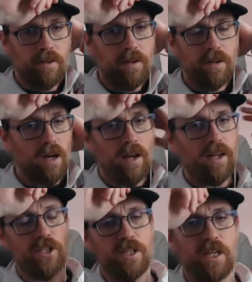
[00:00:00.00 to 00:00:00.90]
God, I
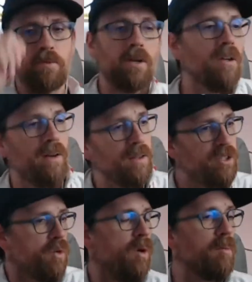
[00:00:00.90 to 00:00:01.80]
just keep looking around the
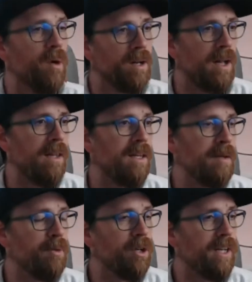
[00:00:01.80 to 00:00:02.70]
scoreboard and I
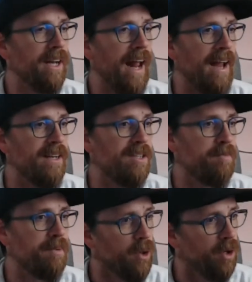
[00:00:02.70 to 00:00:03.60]
keep looking at Andy's
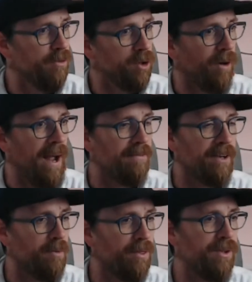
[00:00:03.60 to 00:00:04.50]
beautiful
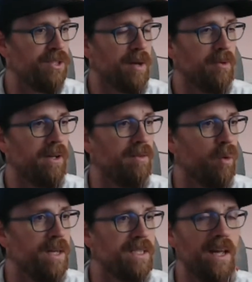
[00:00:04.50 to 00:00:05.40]
graphic with the summary of
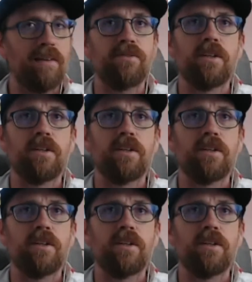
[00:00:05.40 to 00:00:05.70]
what's left.